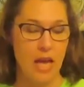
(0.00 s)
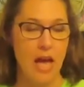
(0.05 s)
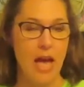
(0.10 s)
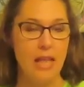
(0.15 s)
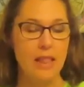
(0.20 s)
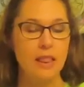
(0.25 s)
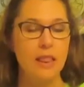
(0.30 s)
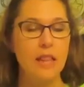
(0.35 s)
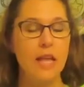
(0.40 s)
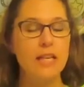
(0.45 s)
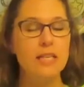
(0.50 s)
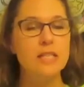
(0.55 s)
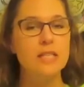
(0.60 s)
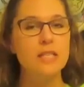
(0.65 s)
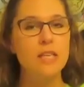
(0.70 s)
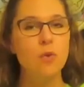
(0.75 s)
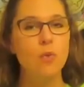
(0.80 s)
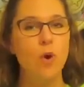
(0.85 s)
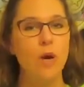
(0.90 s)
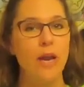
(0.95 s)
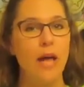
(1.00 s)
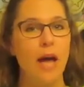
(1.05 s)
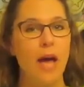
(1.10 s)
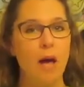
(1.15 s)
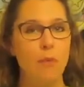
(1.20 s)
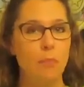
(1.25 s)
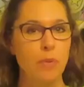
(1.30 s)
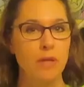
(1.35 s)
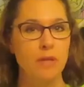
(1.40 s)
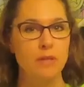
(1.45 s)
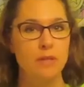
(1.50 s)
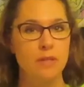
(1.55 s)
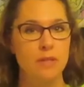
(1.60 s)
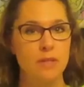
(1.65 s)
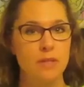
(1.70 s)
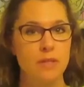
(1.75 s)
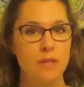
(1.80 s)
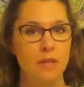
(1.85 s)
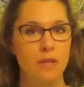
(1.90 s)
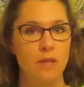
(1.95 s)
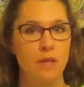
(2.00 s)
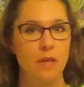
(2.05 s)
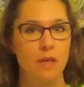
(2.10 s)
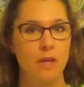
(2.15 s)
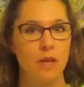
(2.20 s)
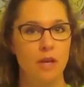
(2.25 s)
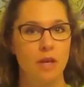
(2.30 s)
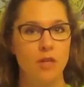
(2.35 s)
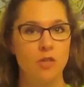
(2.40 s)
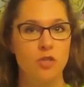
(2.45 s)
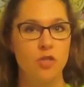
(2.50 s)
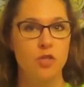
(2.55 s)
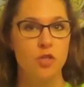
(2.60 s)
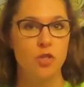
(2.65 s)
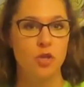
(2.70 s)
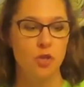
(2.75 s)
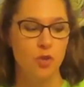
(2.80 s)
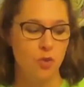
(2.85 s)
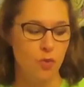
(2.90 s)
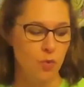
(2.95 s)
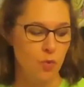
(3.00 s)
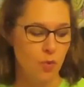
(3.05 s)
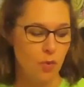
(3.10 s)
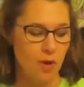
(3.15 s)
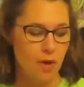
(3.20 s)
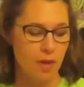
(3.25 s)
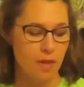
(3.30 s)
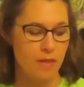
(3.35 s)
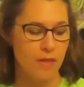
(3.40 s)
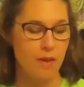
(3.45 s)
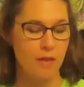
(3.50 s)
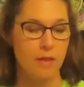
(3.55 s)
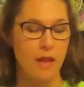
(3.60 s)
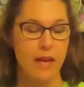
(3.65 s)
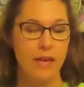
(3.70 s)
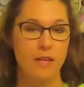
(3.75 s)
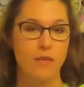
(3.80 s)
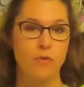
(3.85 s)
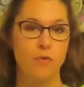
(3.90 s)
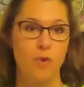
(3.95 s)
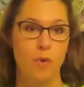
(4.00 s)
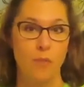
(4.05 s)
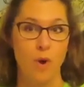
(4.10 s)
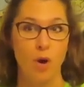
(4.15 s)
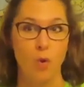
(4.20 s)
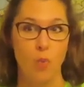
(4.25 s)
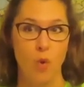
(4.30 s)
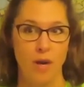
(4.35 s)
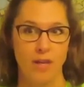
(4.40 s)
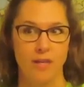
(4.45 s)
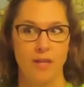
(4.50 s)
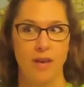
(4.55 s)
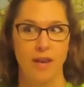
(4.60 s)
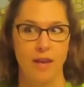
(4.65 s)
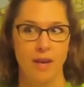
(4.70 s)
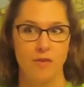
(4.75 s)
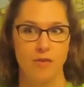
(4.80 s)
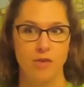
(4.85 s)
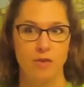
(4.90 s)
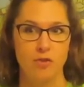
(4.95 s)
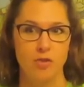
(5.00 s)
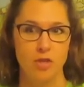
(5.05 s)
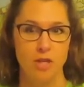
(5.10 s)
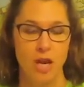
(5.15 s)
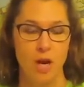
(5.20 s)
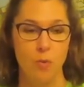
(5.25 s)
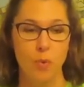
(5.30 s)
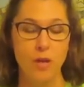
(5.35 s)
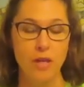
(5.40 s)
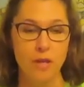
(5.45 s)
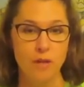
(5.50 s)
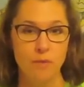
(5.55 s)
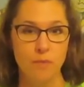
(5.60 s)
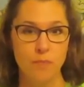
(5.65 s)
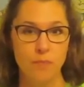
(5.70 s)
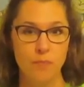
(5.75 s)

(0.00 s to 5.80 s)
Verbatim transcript: and let's see what happens to the light from our one candle, shall we?